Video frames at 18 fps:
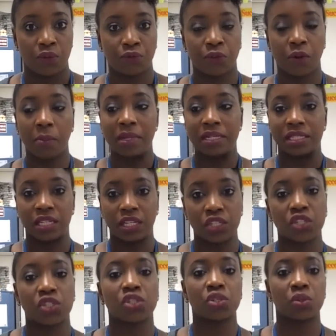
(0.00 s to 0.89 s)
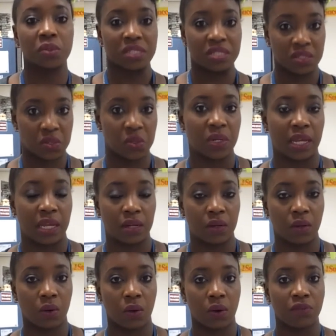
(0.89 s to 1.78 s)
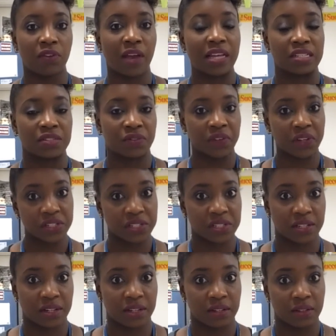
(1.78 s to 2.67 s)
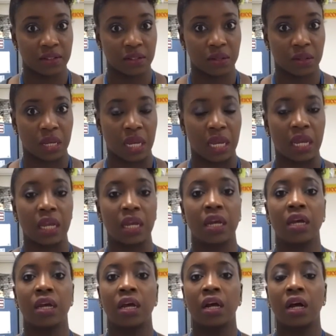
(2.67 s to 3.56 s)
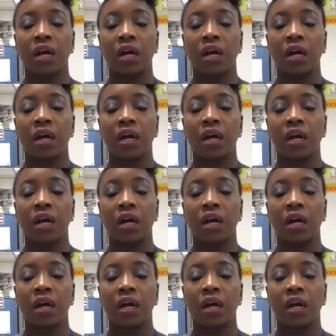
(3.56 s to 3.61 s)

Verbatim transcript: from a teacher to a student or vice versa. Okay.